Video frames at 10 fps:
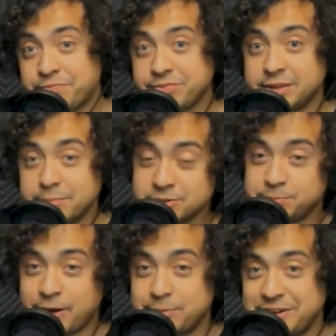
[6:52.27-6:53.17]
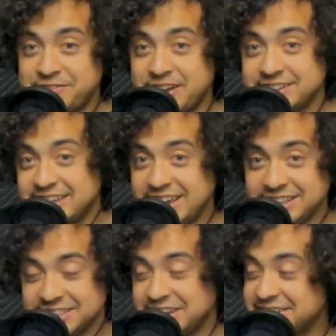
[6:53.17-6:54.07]
most Spider-Man fans hate
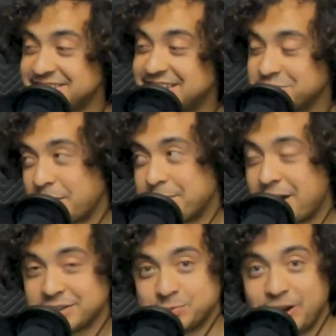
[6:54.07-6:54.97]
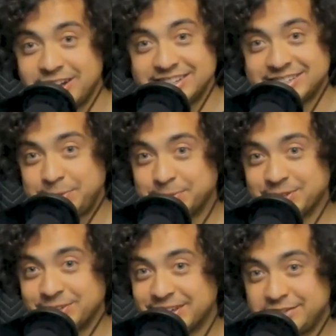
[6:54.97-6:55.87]
things. That's why Miles Morales people
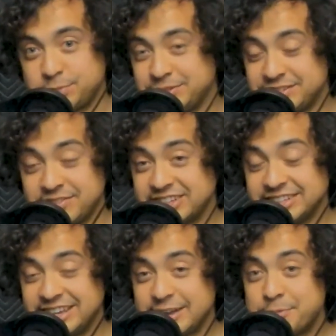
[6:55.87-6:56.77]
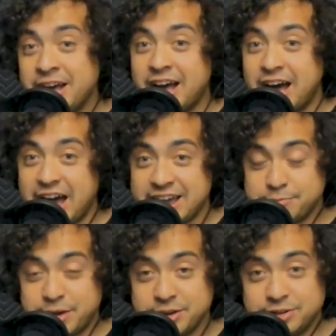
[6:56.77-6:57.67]
don't like specifically him. I have
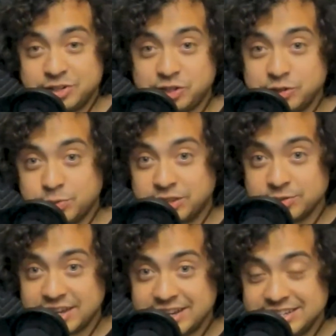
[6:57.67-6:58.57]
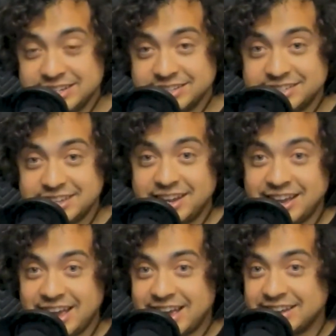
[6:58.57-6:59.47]
my own issues with those ideas,
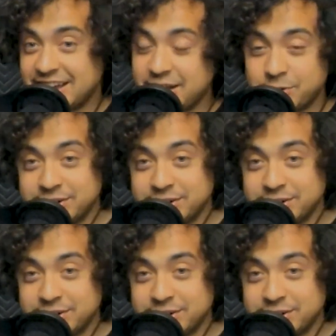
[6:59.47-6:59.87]
and I don't want to go